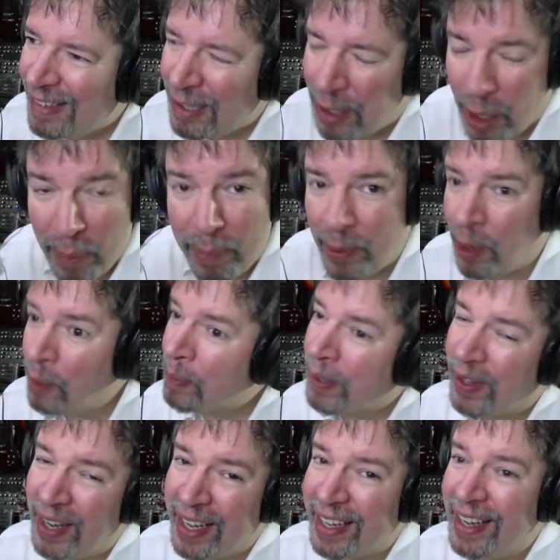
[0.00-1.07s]
Hope hope you
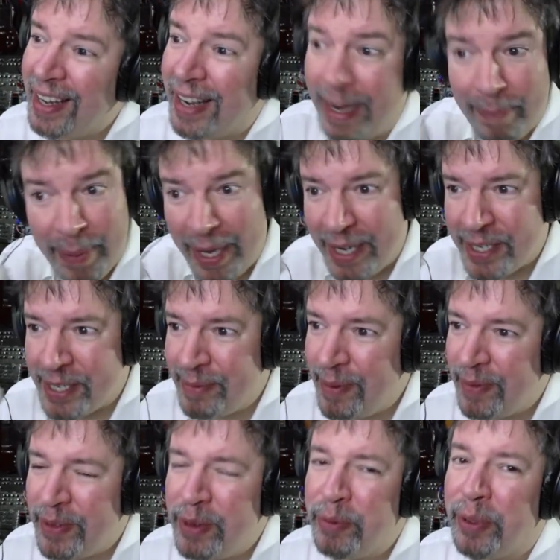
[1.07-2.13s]
like it. I bet some
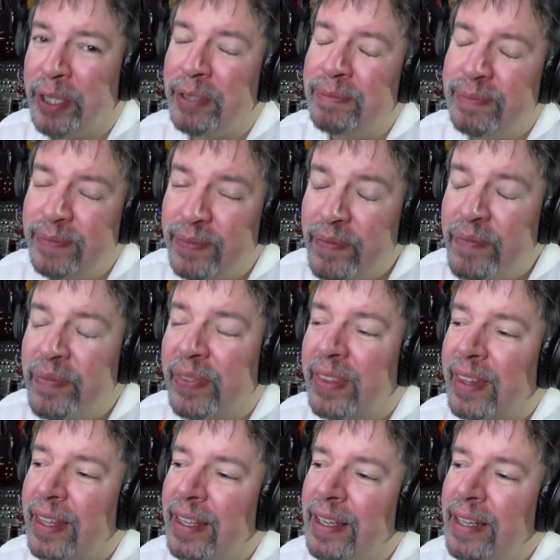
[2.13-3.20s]
of you will.
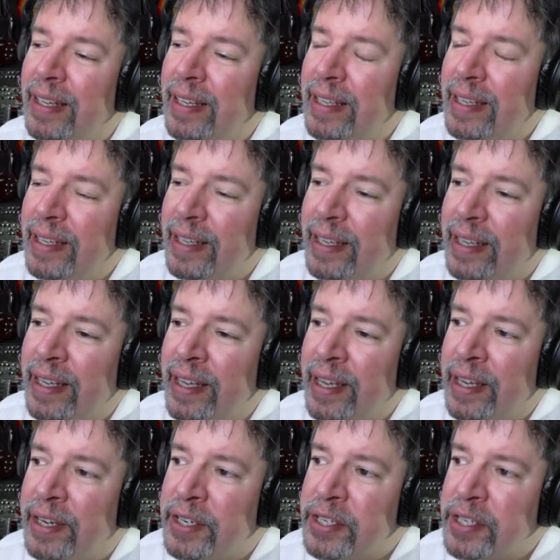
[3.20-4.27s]

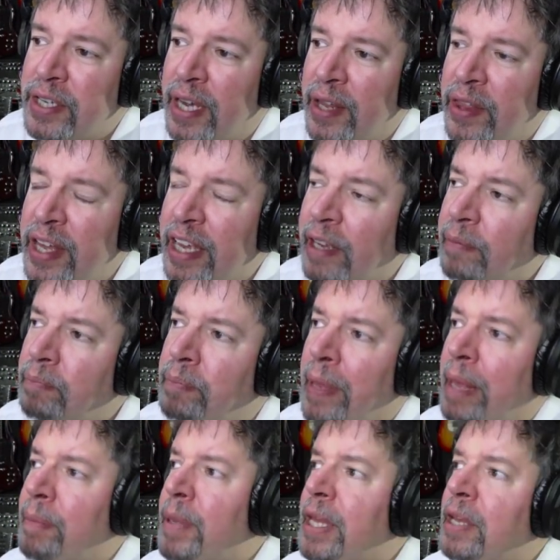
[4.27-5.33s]
It's I think
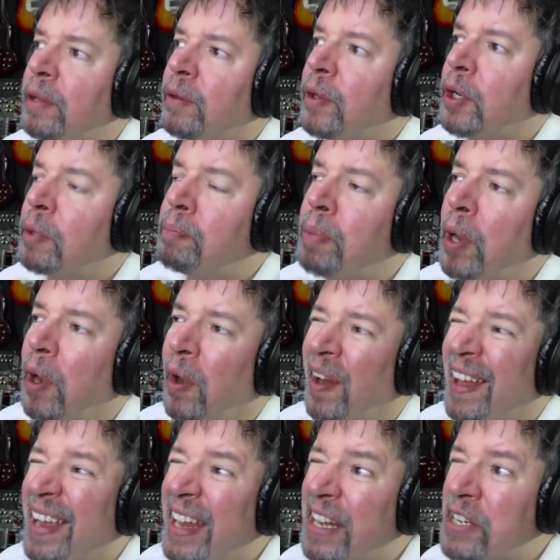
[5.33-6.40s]
maybe a little
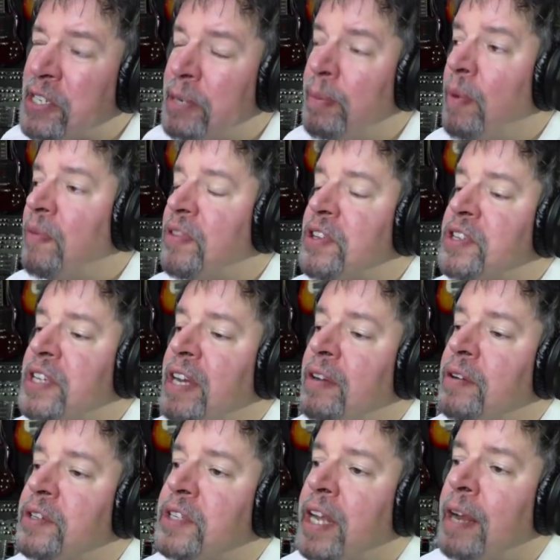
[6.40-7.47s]
polite. Some of the
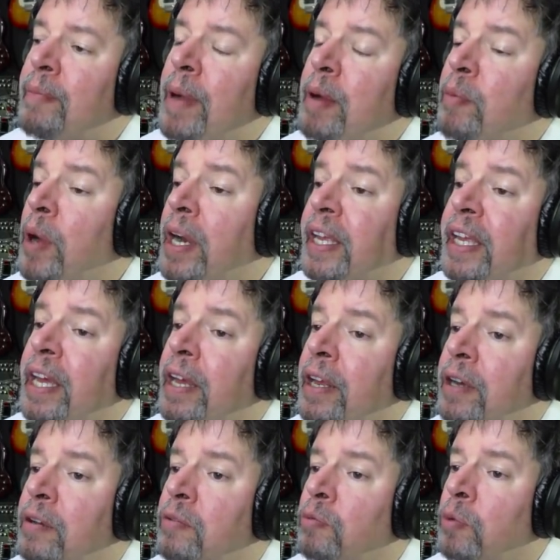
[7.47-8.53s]
sounds that I might want to
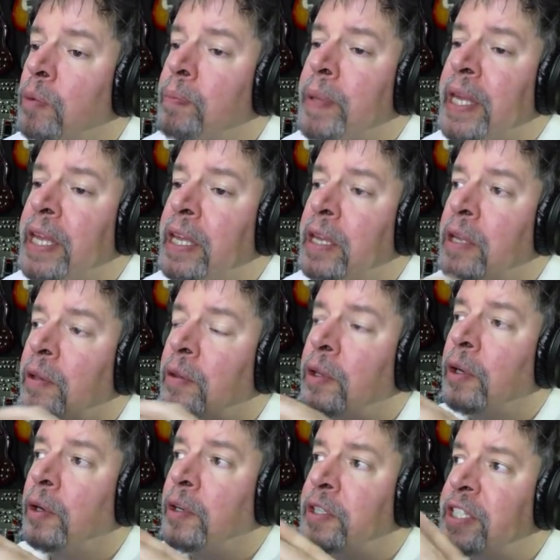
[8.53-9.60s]
get would be a
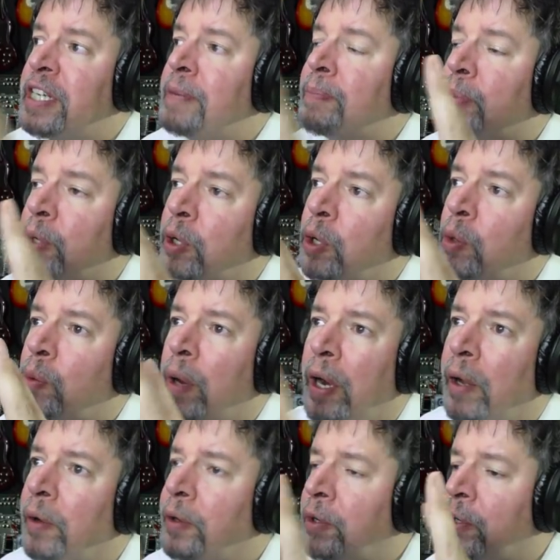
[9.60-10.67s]
little deeper,
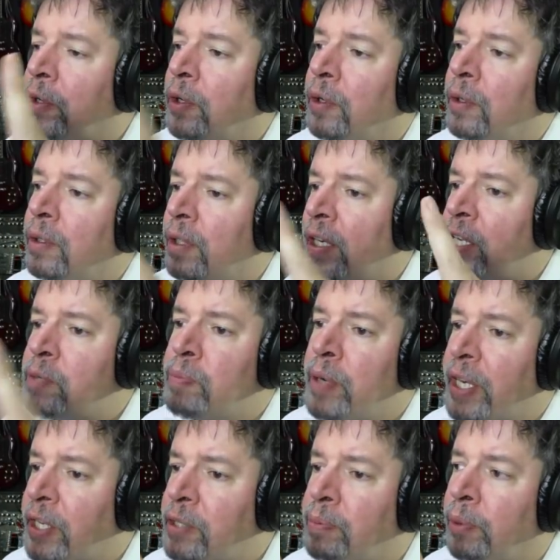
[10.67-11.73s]
wilder, less
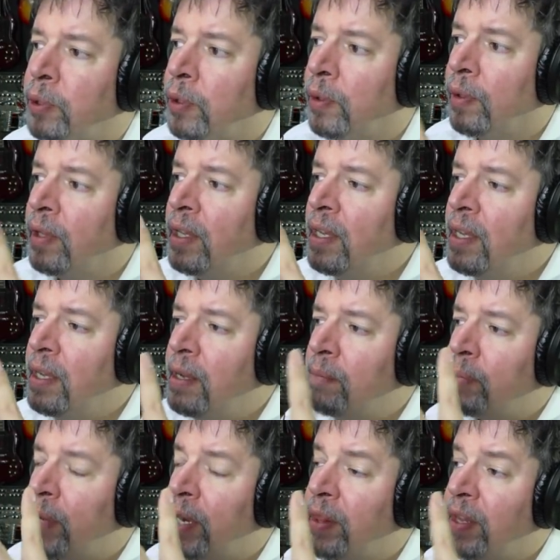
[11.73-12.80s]
predictable.
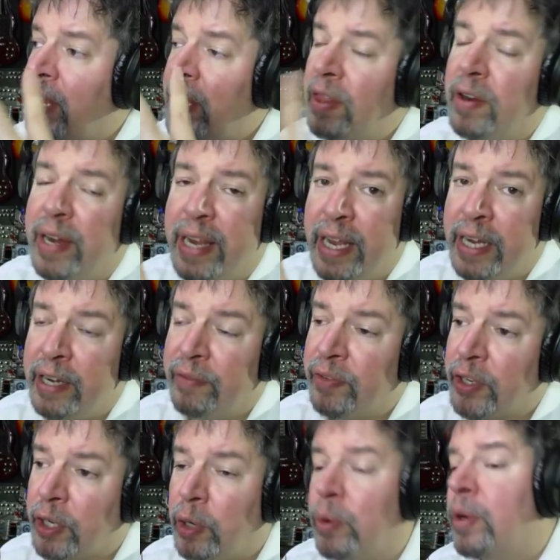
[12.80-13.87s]
But on the other hand, if you're
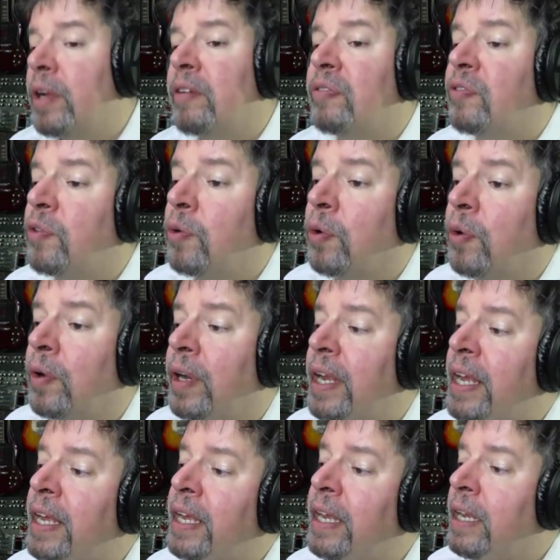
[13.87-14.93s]
going for
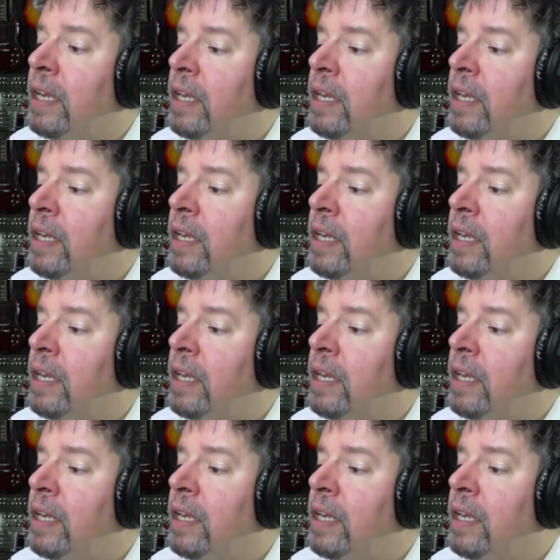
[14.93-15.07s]
a